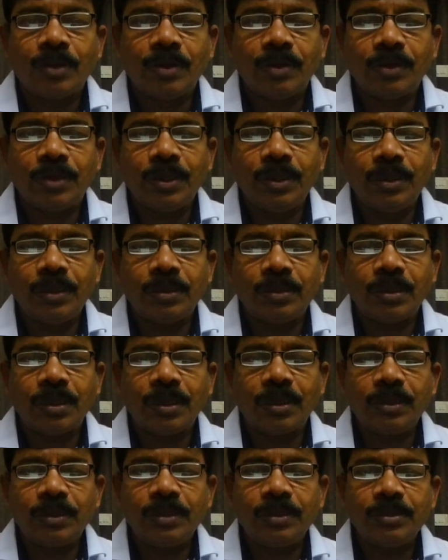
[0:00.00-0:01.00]
Okay,
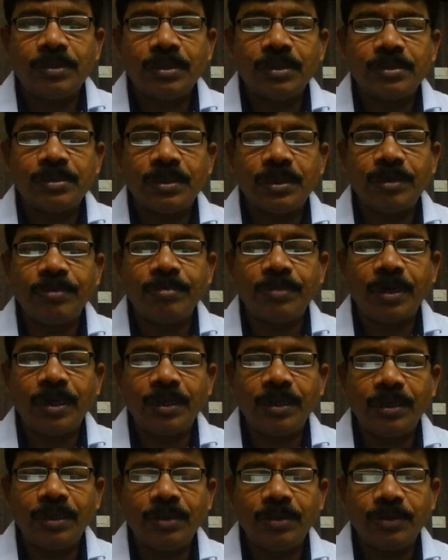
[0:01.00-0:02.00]
and in the same
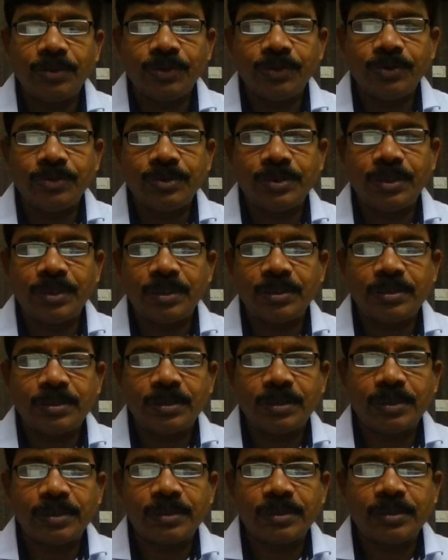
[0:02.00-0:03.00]
manner, UGST
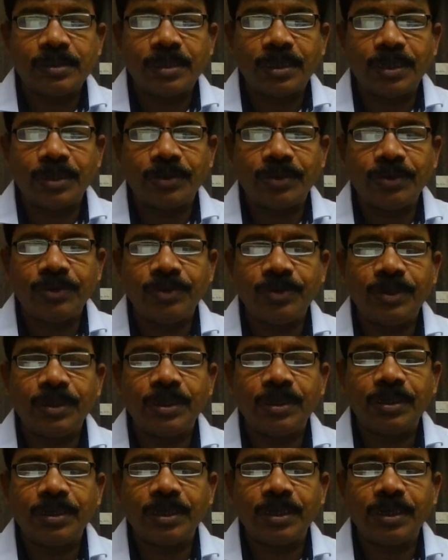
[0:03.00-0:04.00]
is there,
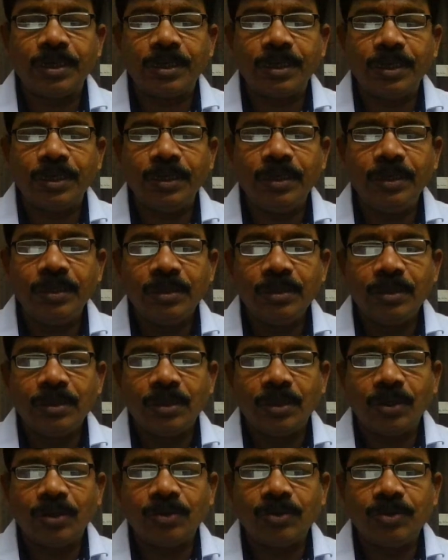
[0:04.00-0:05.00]
Union Territory
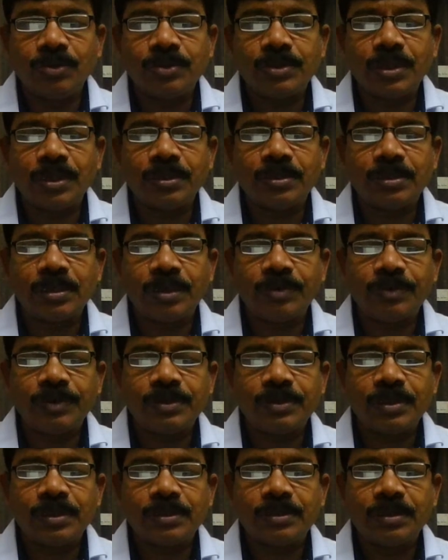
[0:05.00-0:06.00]
Goods and
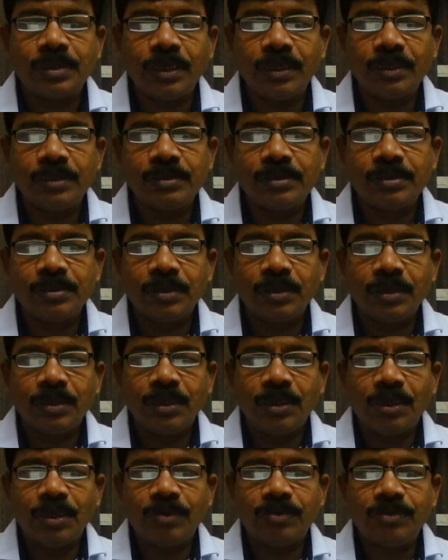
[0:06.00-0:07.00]
Services Tax.
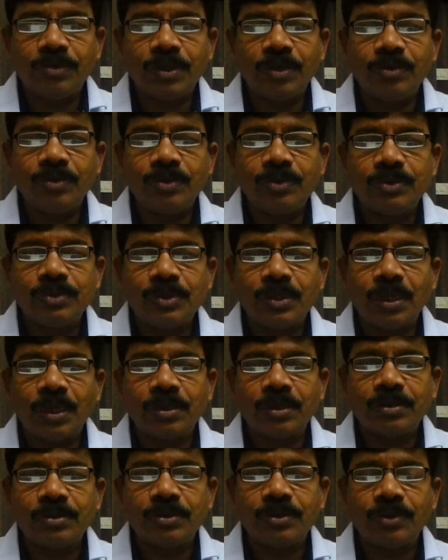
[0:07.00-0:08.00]
If the goods are
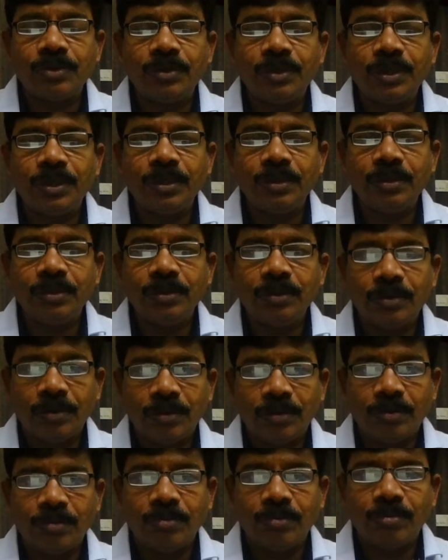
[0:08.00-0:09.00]

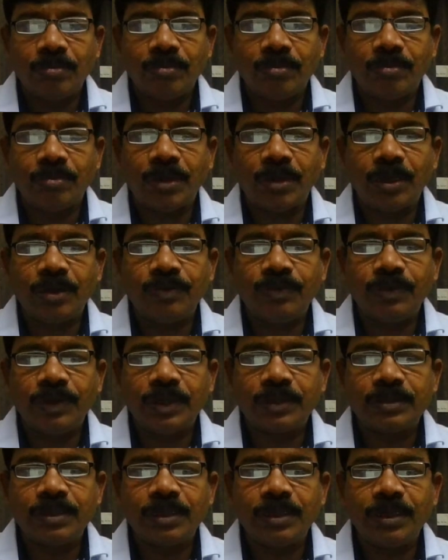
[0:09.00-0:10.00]

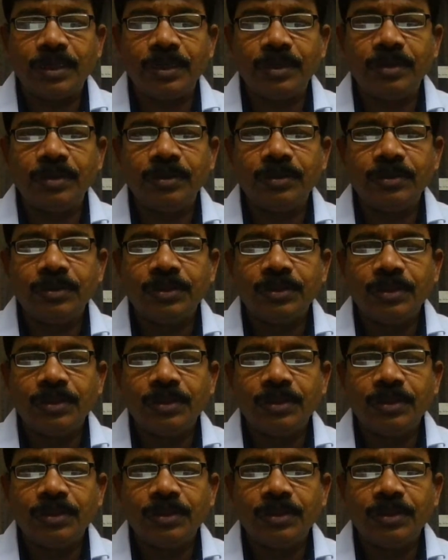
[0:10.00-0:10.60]
manufactured in